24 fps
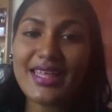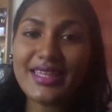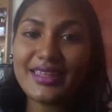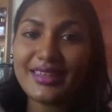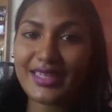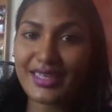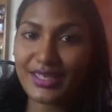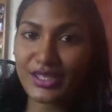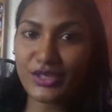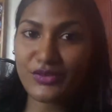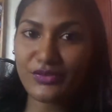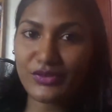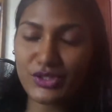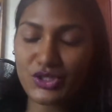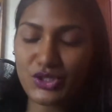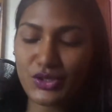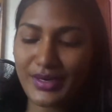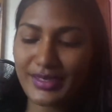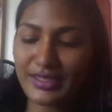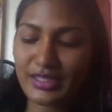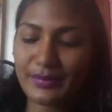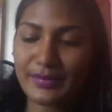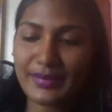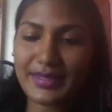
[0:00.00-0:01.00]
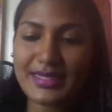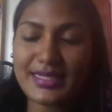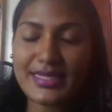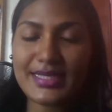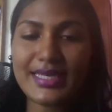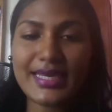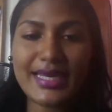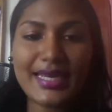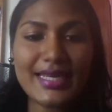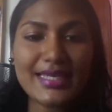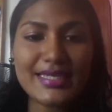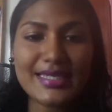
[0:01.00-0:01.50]
Thank you for joining me.
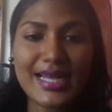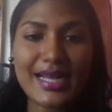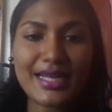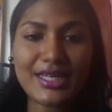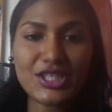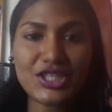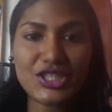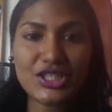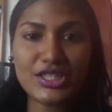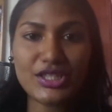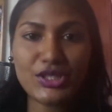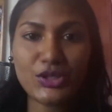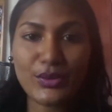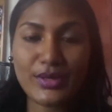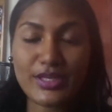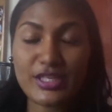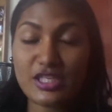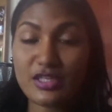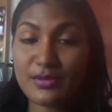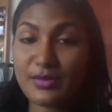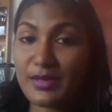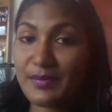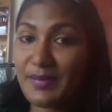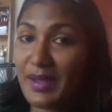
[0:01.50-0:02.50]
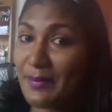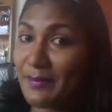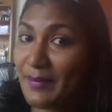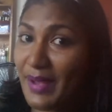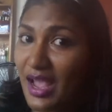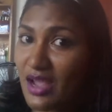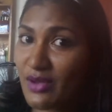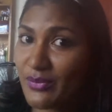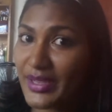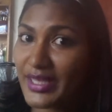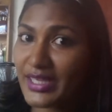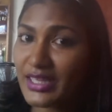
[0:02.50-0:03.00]
Today is actually going to be my
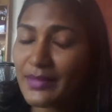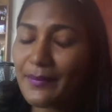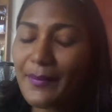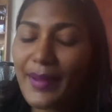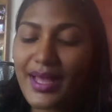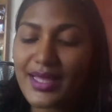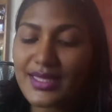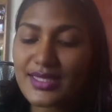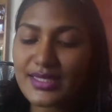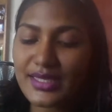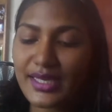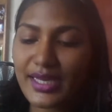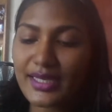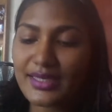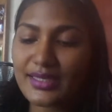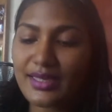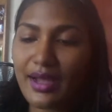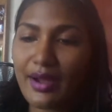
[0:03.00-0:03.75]
bi-weekly basket.